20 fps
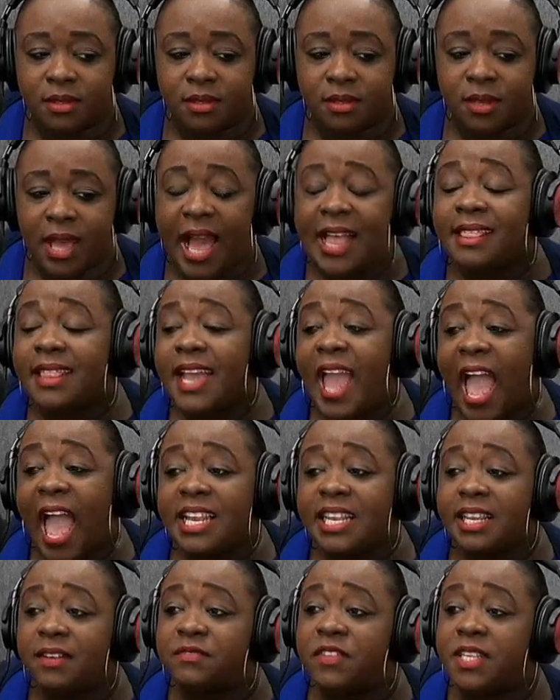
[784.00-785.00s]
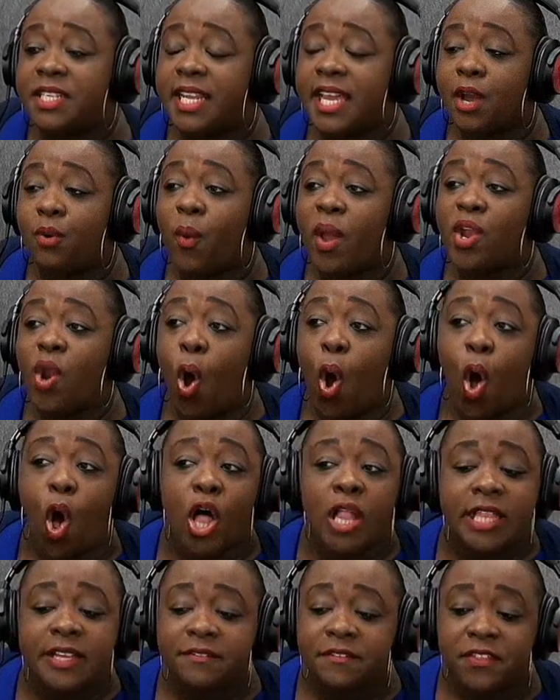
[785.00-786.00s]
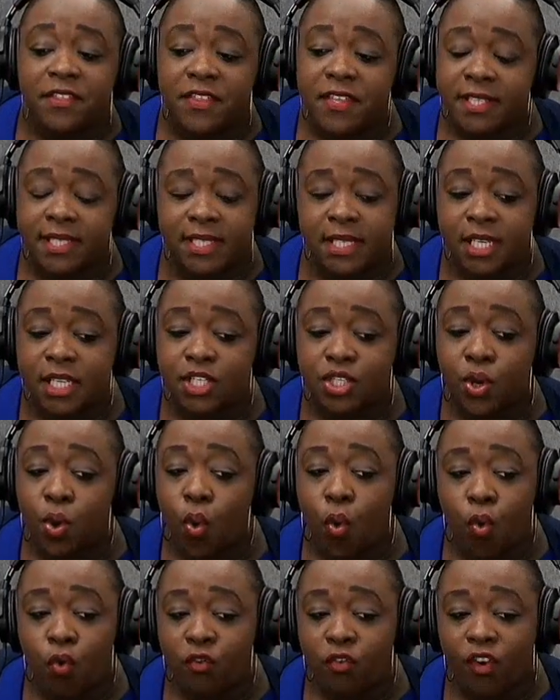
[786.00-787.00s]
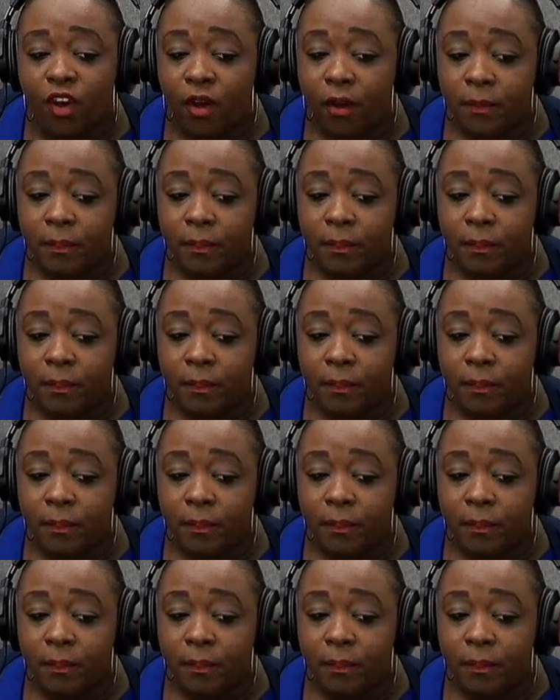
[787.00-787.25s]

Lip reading: At the end of the day, when all of this is over,